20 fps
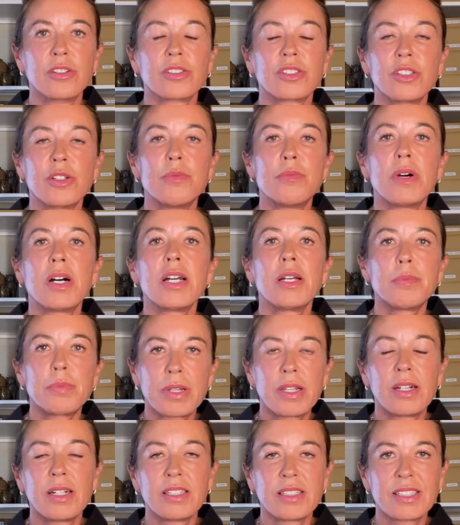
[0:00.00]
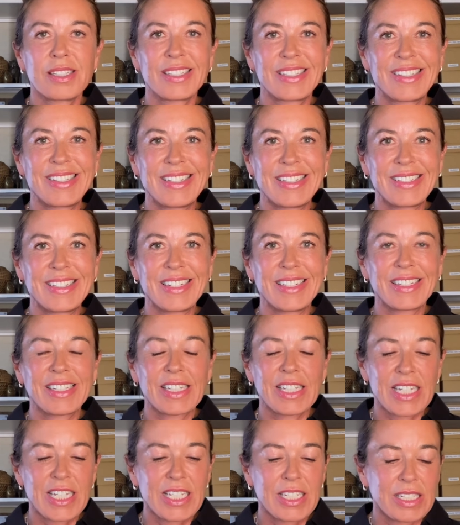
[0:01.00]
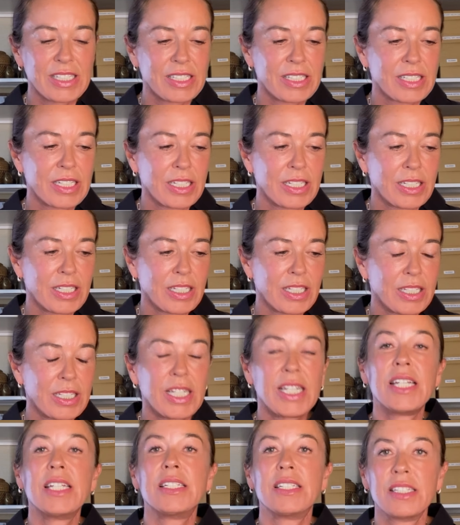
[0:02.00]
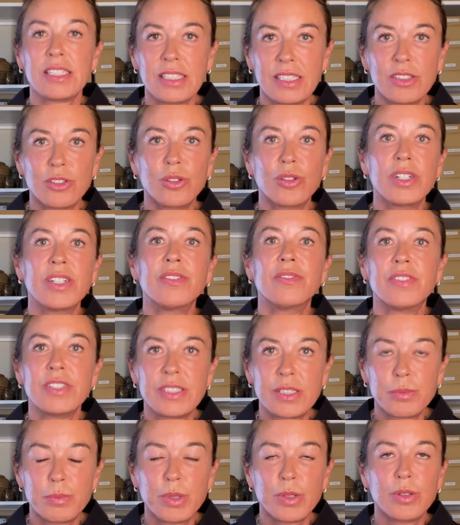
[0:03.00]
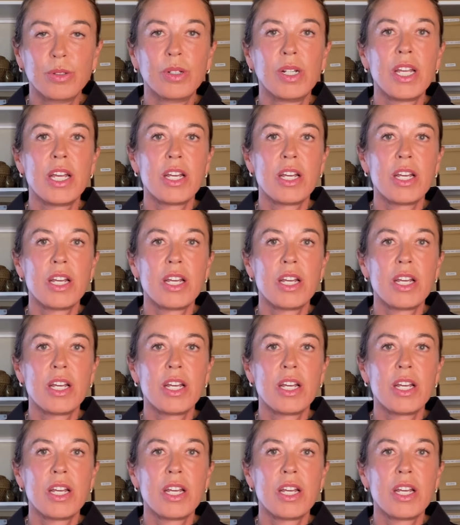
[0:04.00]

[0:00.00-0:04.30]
So my appliance aesthetic is hidden or invisible.